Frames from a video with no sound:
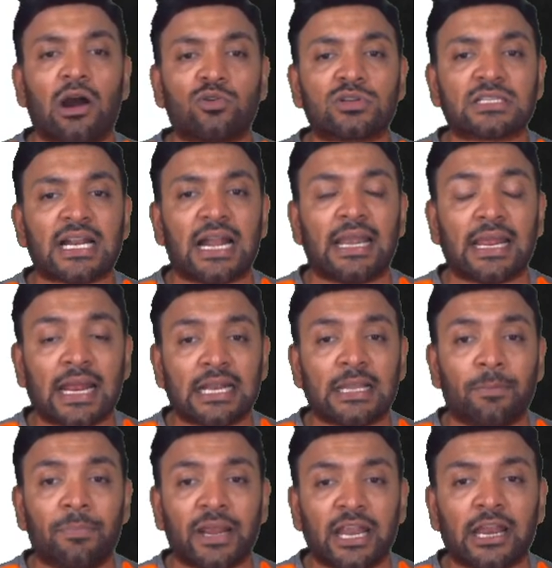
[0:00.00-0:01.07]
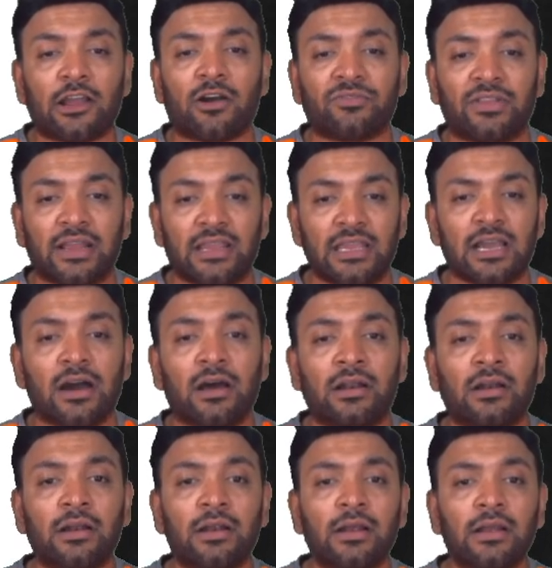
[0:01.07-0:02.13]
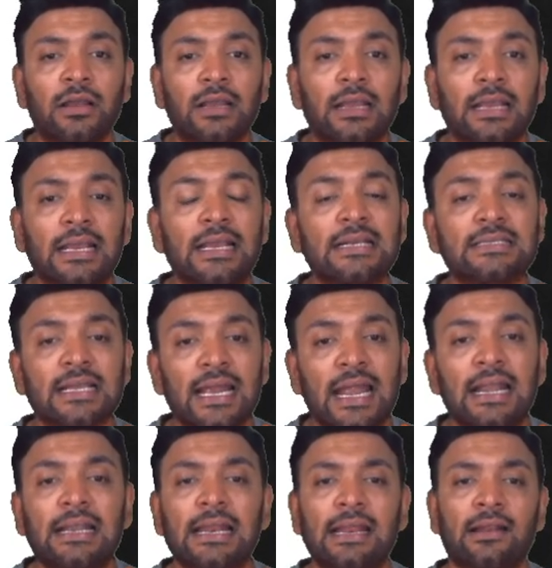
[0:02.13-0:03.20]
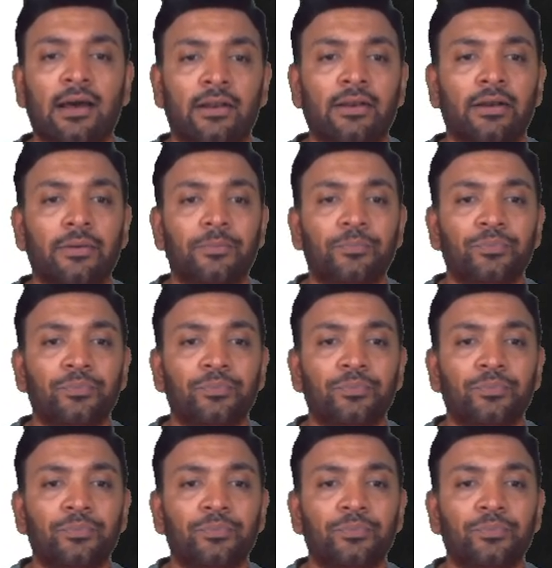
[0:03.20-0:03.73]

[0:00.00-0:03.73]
outstanding at the beginning of the year is 1800.